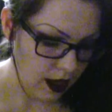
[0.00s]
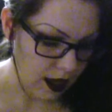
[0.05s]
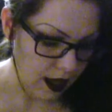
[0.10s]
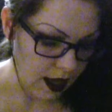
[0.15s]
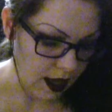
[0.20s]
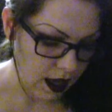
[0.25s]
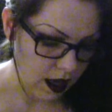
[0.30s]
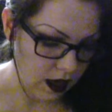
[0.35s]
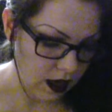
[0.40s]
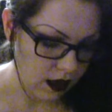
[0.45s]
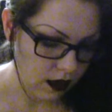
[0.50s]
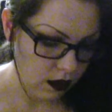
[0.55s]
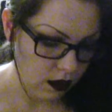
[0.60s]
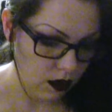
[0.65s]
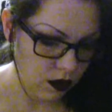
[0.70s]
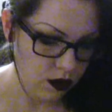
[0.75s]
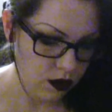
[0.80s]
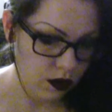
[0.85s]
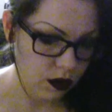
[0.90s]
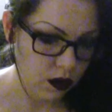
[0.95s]
And
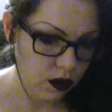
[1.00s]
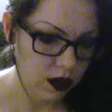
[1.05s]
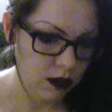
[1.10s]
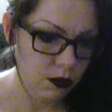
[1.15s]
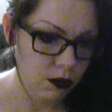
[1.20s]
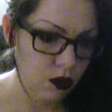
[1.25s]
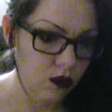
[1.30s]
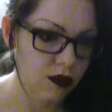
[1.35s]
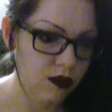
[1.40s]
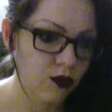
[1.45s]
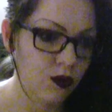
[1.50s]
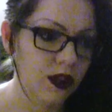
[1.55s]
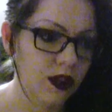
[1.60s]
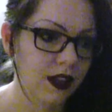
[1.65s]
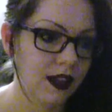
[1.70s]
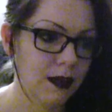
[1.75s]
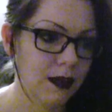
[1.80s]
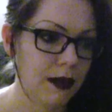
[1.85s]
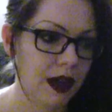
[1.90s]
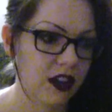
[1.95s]
also, the movie
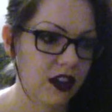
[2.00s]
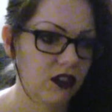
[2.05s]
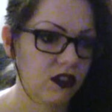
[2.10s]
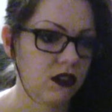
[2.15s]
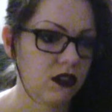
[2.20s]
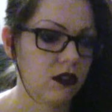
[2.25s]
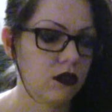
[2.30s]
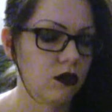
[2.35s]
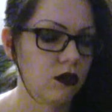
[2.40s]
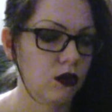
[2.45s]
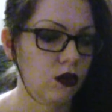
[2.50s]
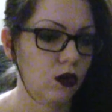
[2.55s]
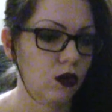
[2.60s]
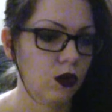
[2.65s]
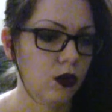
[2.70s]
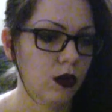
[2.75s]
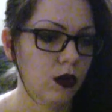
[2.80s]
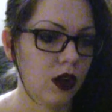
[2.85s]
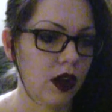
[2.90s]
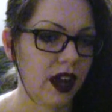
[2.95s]
really manages
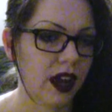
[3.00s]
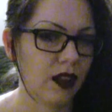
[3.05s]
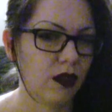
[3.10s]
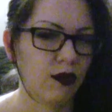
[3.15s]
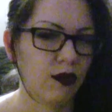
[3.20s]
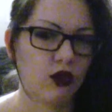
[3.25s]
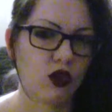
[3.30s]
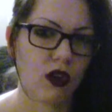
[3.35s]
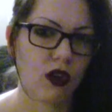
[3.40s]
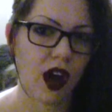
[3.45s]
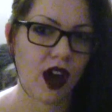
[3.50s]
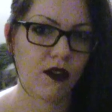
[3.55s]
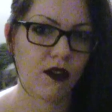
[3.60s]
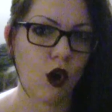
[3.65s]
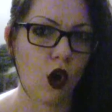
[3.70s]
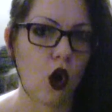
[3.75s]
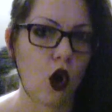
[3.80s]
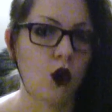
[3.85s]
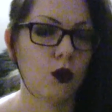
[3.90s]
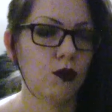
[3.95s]
to kind of drive
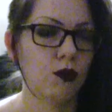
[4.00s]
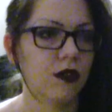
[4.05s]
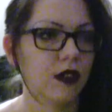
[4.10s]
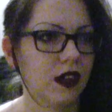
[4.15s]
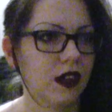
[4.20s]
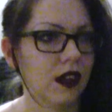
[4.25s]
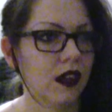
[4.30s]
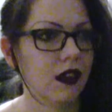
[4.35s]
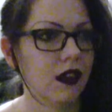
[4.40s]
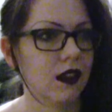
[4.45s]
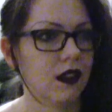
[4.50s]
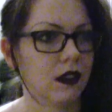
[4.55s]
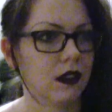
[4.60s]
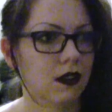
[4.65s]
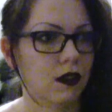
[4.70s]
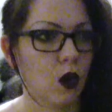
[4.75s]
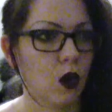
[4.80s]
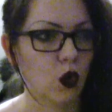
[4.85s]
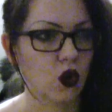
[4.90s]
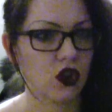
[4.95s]
home the
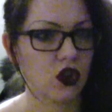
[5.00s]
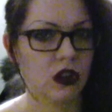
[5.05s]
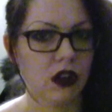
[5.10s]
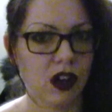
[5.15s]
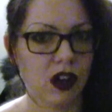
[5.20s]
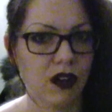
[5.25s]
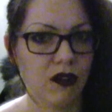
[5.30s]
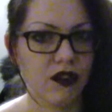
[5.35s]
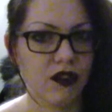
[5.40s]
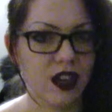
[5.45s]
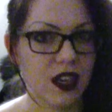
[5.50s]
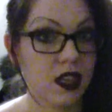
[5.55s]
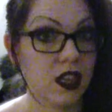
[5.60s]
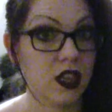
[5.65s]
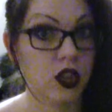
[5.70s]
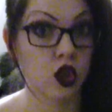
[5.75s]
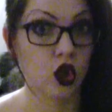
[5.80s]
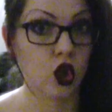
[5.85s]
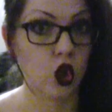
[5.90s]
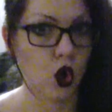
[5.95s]
notion of this
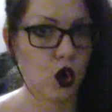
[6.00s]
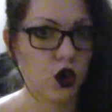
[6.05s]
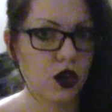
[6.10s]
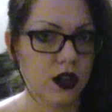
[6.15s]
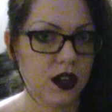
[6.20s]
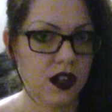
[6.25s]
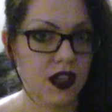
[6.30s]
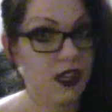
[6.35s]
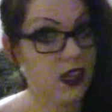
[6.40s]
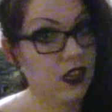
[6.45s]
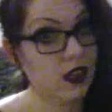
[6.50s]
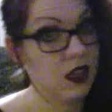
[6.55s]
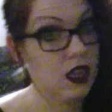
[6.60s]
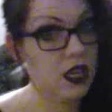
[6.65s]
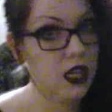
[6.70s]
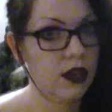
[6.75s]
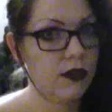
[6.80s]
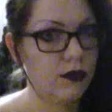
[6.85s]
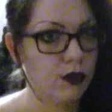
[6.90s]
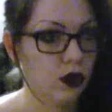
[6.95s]
is good and this is
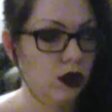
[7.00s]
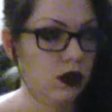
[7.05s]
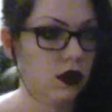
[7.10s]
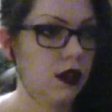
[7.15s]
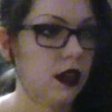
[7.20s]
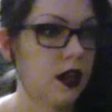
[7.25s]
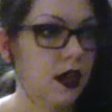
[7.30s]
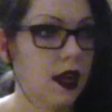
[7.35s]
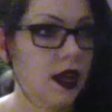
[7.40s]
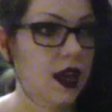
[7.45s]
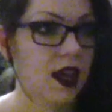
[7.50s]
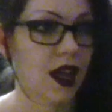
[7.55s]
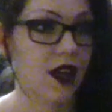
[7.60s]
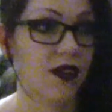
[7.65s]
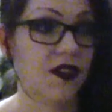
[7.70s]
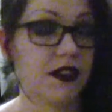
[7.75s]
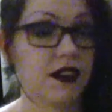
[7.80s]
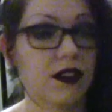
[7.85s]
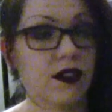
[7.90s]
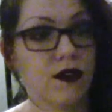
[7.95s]
evil.
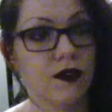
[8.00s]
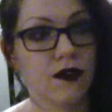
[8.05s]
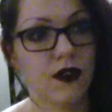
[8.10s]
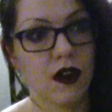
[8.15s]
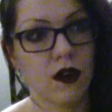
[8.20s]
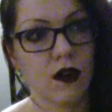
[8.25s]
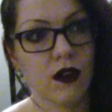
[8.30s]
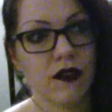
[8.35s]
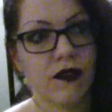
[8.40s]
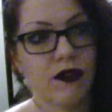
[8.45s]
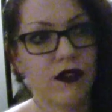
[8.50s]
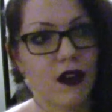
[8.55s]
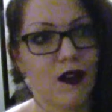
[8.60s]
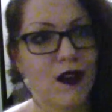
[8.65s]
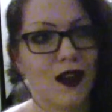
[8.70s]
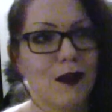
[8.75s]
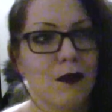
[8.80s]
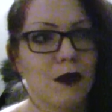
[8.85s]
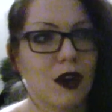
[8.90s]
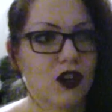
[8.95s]
And this is very,
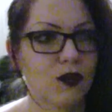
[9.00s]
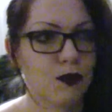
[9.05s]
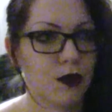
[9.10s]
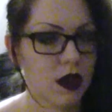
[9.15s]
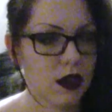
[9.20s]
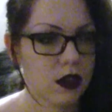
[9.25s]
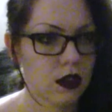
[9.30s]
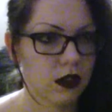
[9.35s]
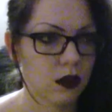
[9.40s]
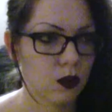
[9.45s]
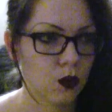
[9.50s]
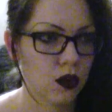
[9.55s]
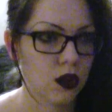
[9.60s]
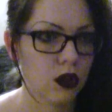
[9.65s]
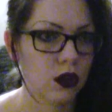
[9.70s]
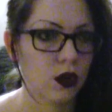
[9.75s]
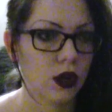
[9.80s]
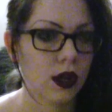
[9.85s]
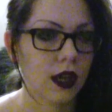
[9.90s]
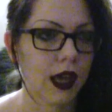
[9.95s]
very much present when
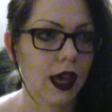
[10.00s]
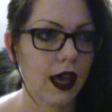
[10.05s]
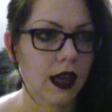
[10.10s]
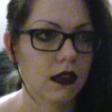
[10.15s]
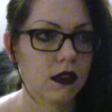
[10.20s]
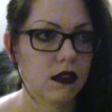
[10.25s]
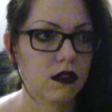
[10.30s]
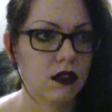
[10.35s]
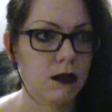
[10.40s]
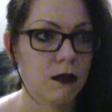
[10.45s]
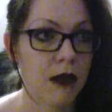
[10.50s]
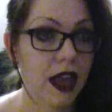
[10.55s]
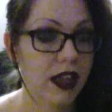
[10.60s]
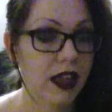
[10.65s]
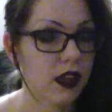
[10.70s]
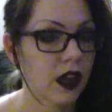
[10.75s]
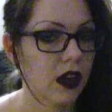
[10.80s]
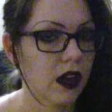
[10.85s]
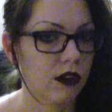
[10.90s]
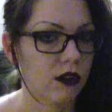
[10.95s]
you look at the main
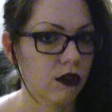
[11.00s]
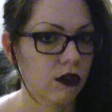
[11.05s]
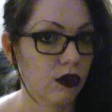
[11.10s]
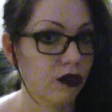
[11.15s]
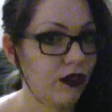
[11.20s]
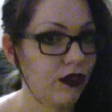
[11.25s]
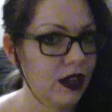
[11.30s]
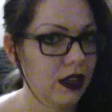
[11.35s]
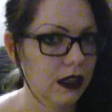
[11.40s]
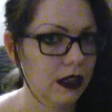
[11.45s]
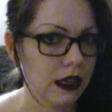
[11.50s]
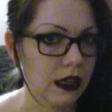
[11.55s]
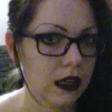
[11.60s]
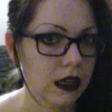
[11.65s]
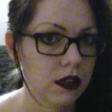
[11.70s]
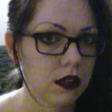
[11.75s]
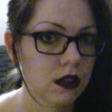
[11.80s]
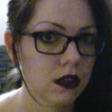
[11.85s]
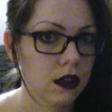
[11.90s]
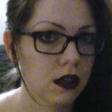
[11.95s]
character,
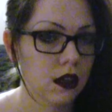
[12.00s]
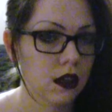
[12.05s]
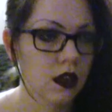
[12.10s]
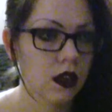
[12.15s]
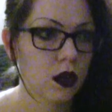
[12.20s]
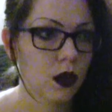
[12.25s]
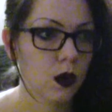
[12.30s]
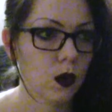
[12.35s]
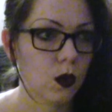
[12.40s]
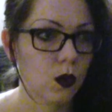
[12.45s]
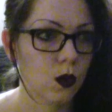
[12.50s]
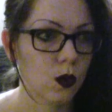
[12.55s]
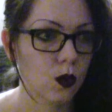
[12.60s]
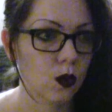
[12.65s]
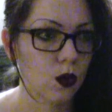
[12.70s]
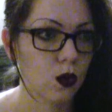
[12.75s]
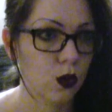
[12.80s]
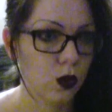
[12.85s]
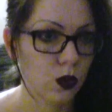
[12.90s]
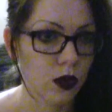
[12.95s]
Ophelia,
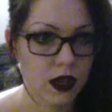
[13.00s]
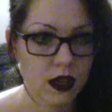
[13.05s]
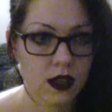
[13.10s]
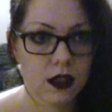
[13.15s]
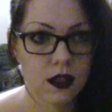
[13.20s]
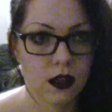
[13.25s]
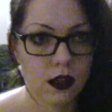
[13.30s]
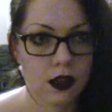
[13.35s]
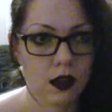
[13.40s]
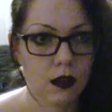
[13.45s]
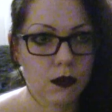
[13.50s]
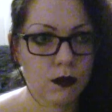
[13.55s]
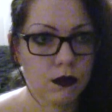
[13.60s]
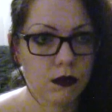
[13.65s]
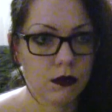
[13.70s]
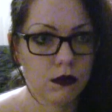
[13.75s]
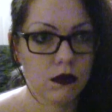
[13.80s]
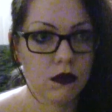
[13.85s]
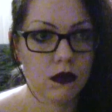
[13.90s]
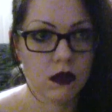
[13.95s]
who is a
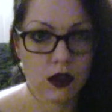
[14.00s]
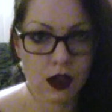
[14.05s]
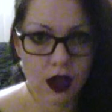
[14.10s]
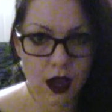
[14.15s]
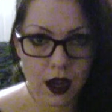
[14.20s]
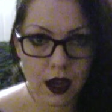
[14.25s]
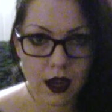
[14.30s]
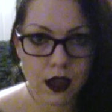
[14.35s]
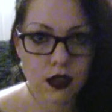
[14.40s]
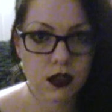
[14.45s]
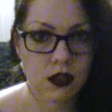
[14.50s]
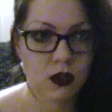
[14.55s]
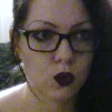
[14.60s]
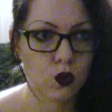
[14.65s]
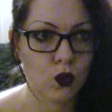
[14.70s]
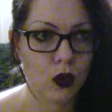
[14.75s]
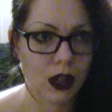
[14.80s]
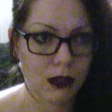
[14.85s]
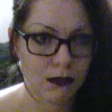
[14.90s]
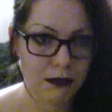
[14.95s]
nice,
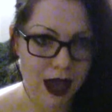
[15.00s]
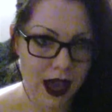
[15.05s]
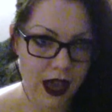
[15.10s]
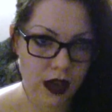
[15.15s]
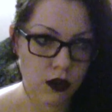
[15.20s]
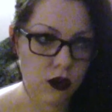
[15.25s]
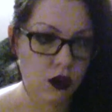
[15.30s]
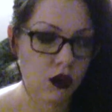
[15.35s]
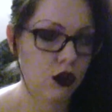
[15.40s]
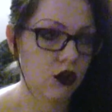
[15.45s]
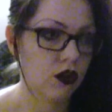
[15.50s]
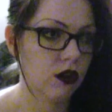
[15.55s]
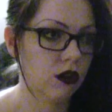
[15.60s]
well mannered,